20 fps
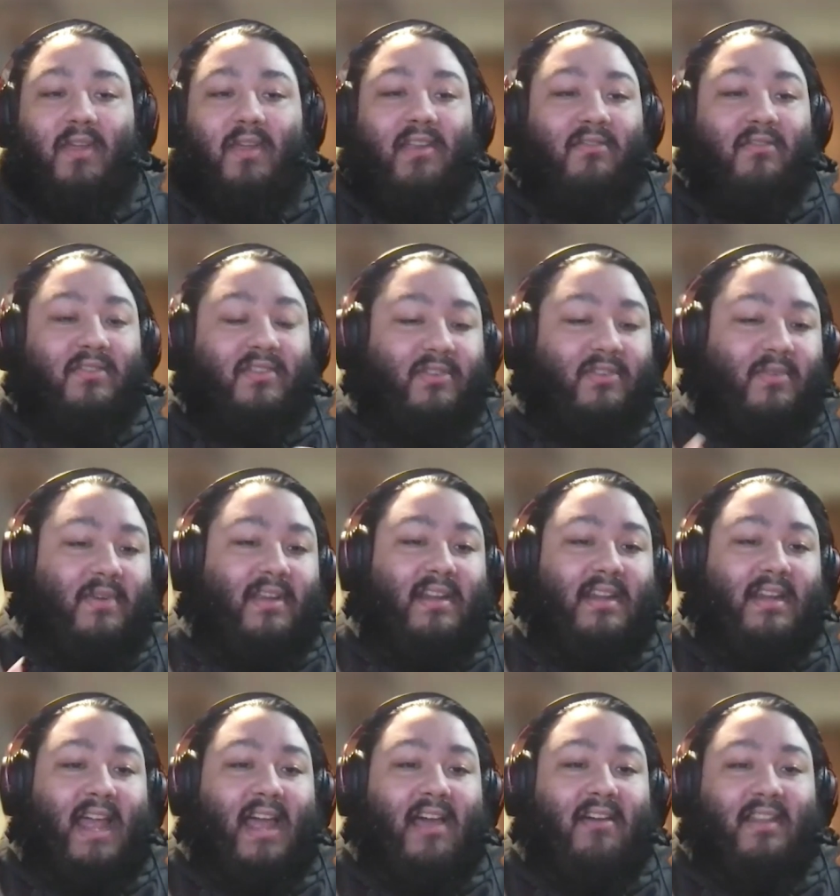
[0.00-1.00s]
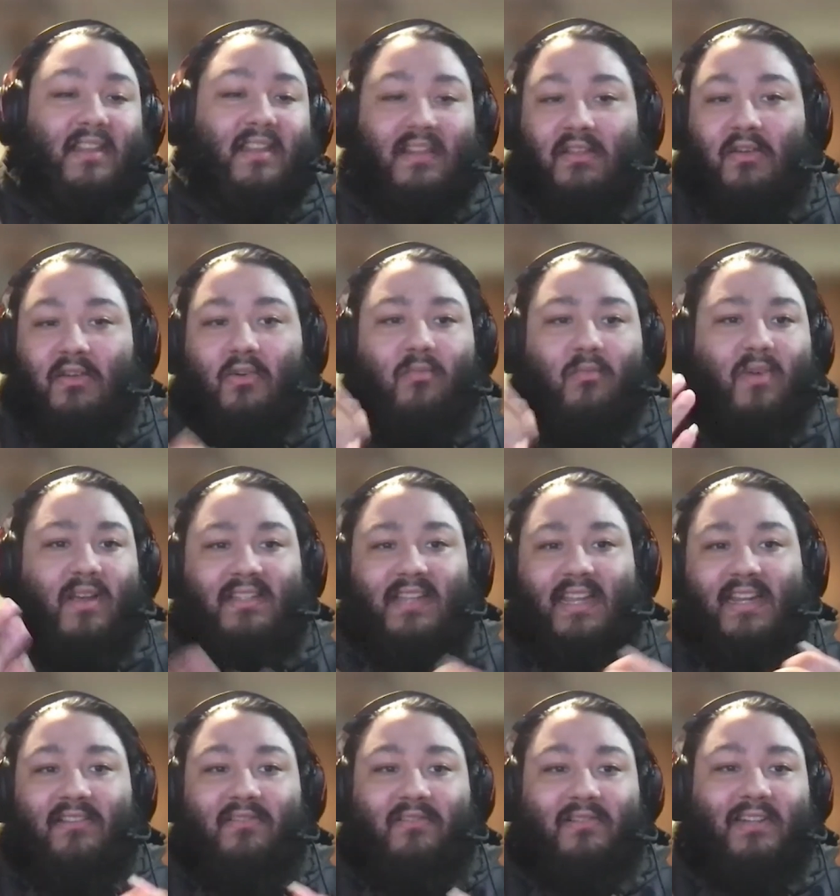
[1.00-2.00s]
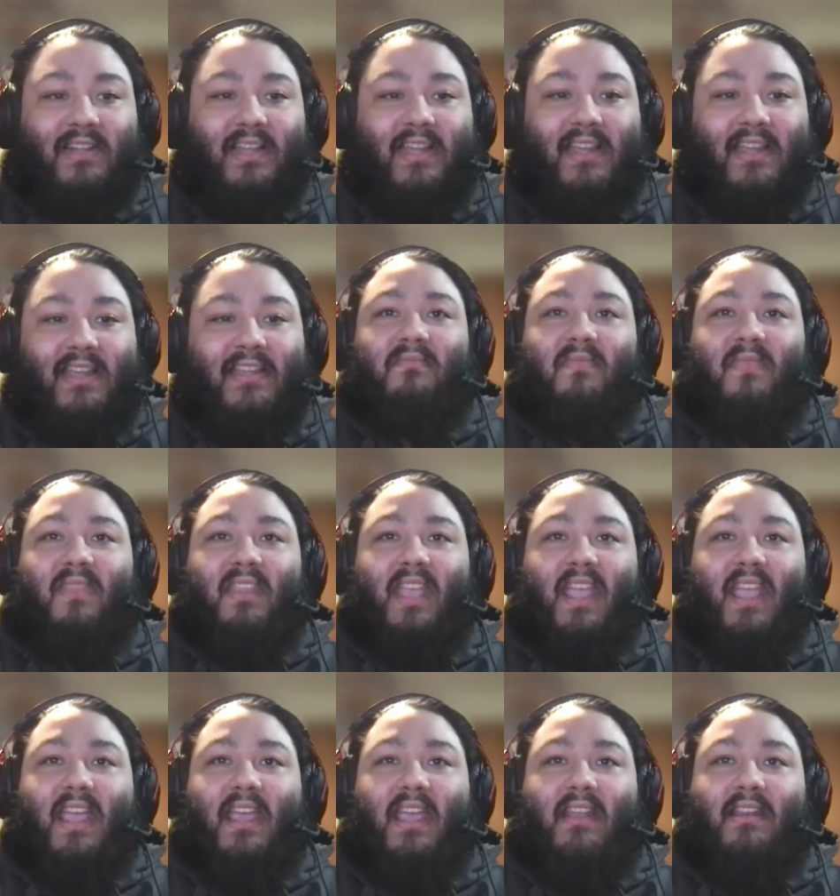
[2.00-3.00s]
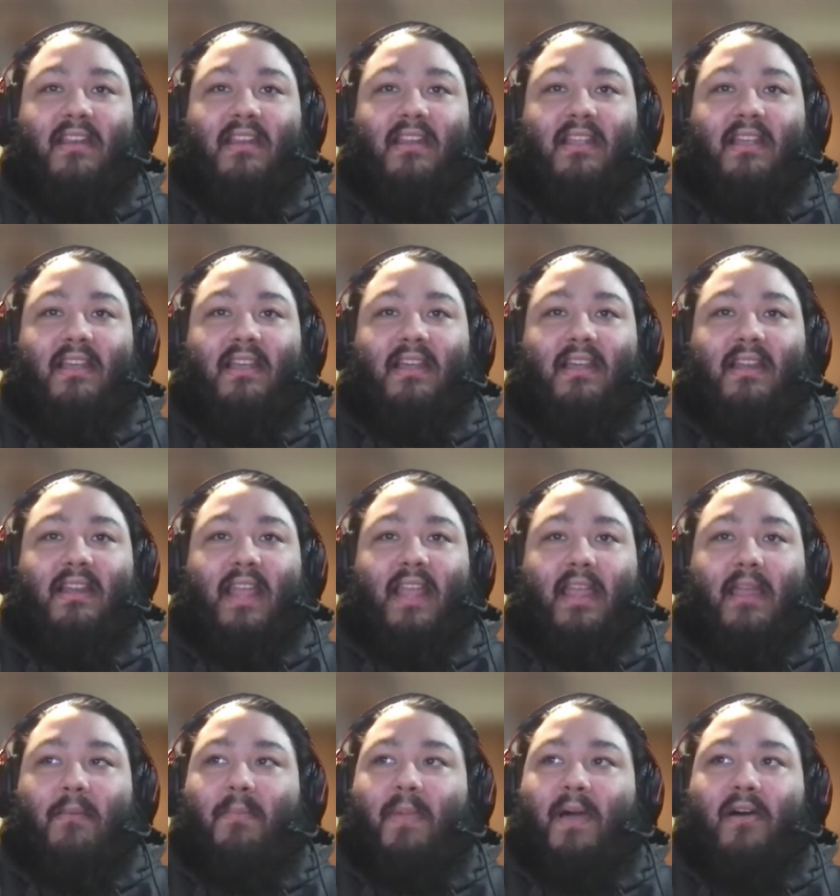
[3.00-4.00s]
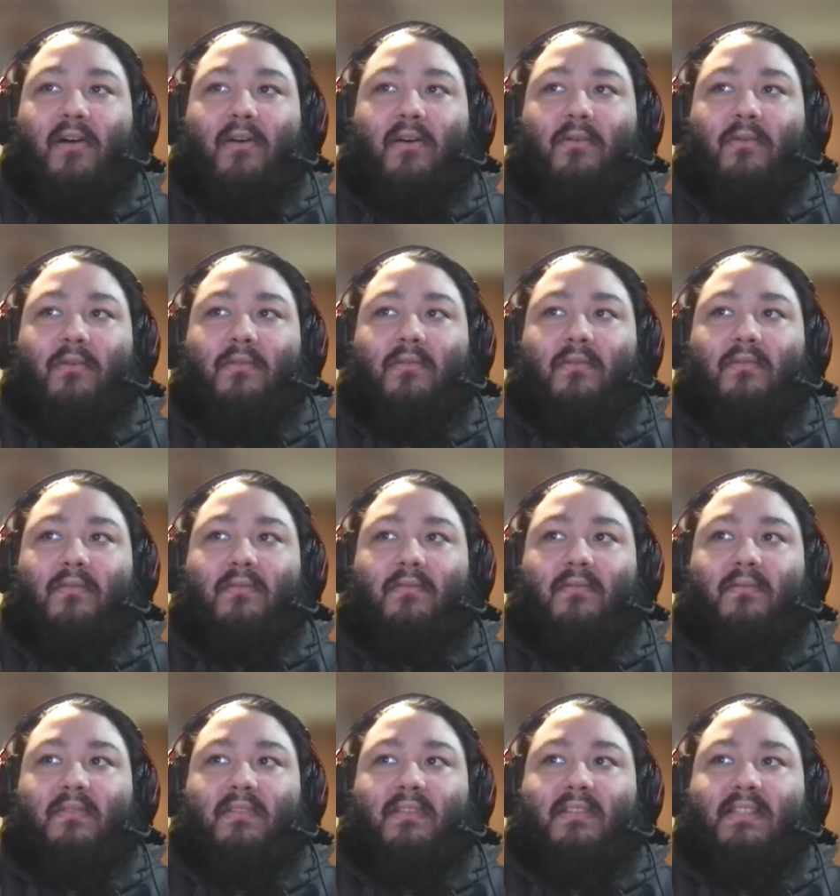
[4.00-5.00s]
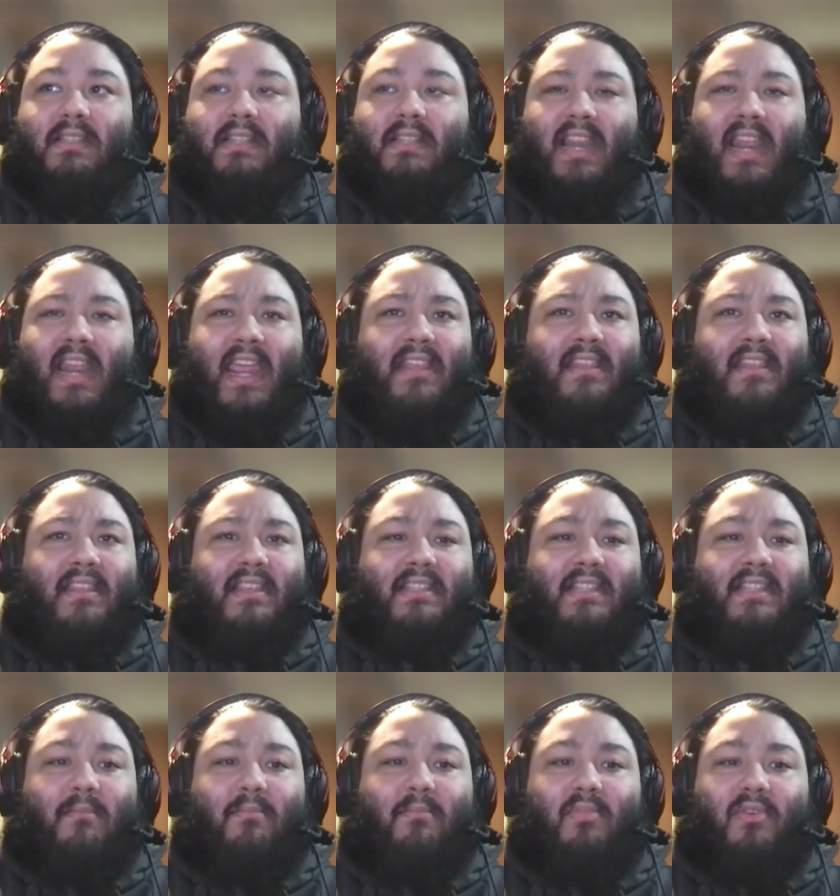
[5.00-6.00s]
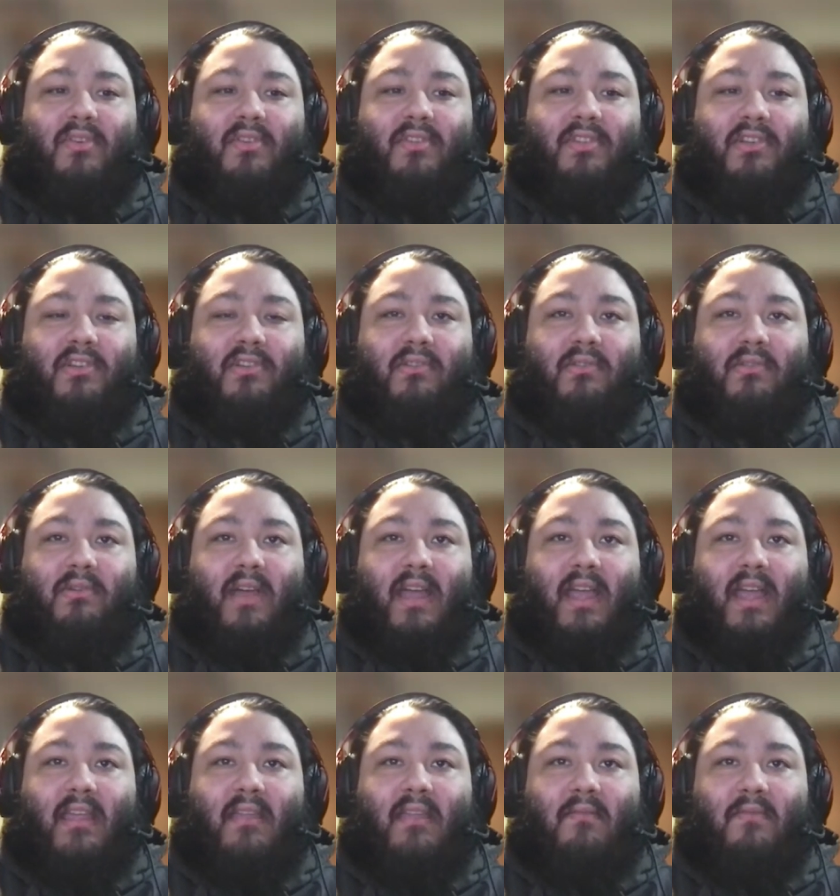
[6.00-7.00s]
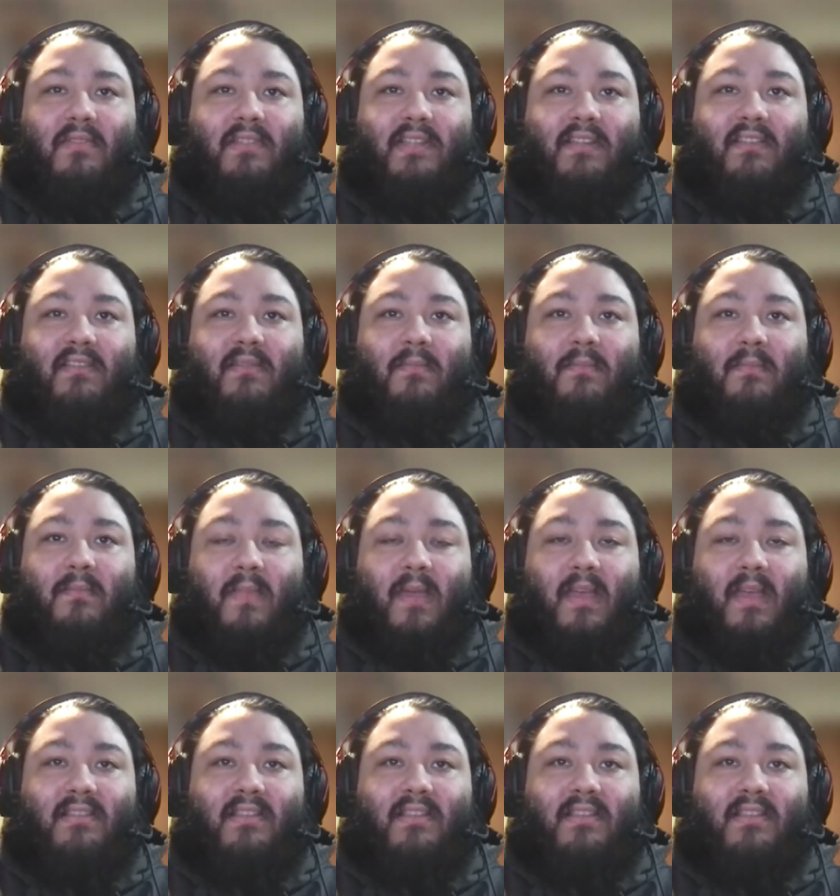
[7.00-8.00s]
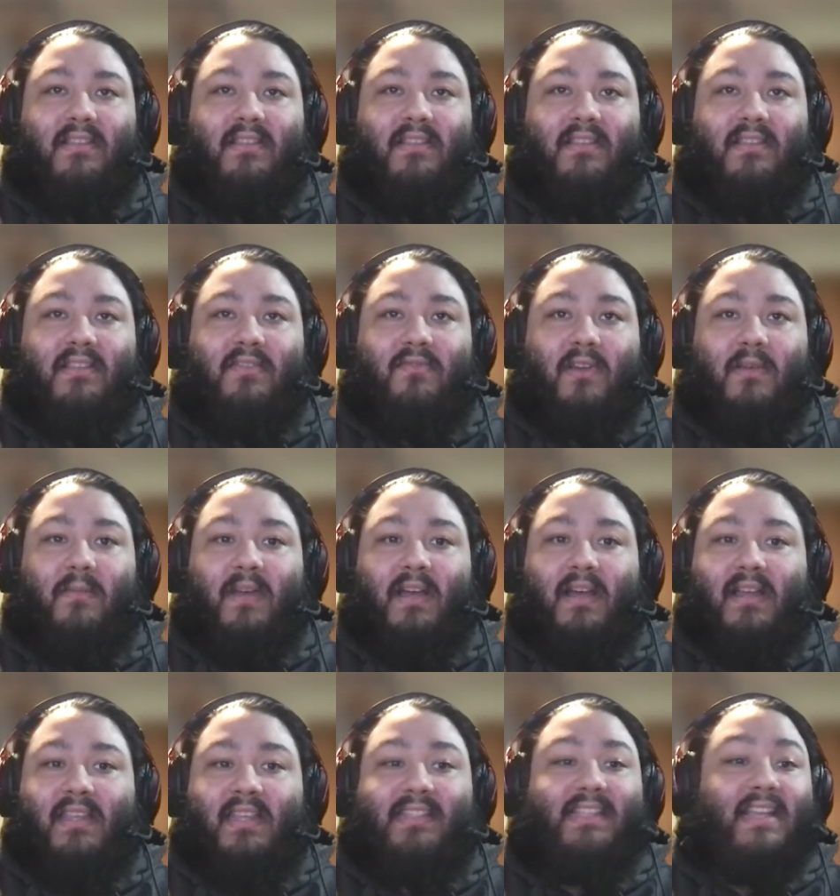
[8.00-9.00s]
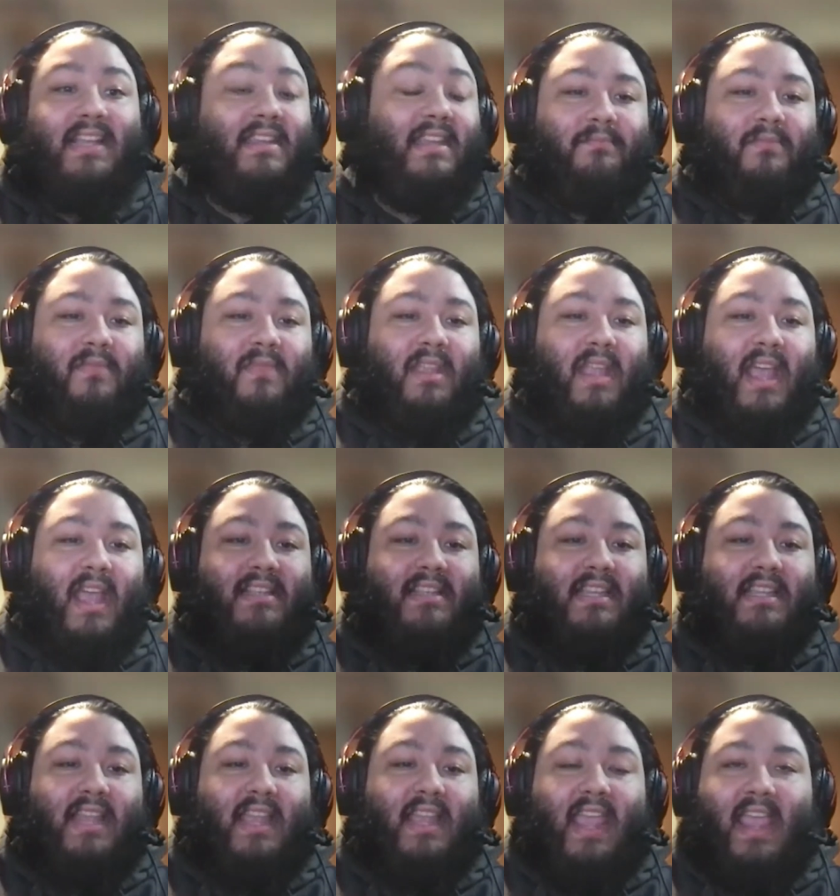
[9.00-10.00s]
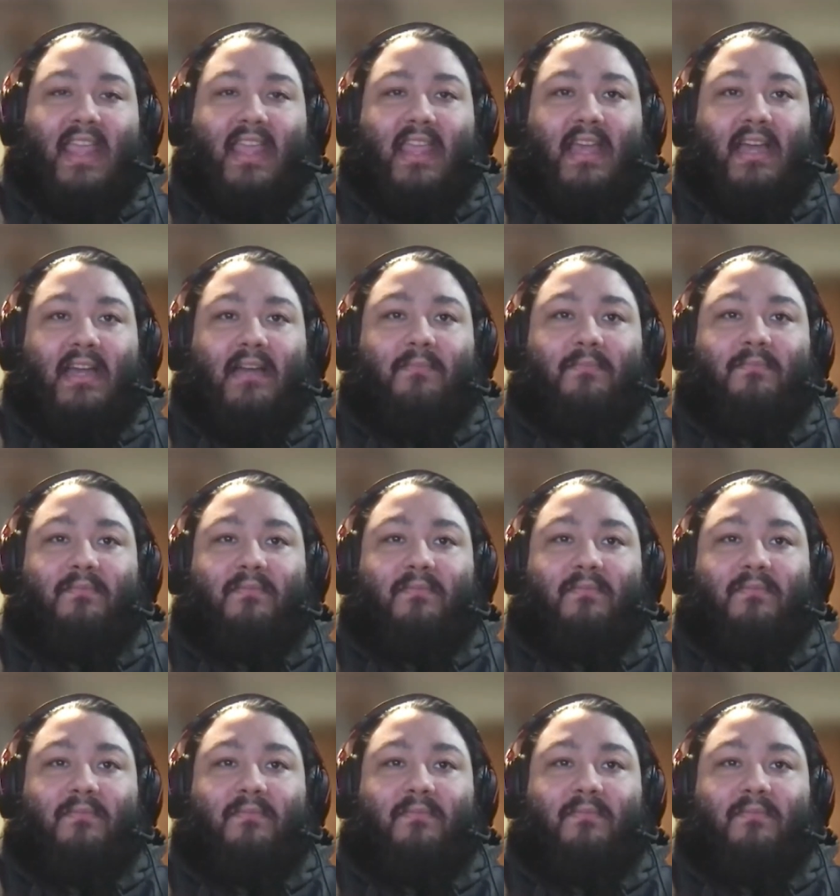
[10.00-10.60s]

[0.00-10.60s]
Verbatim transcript: you were doing and how the whole process kind of looked like and like about late december so i received a message from uh, yesenia asking like hey um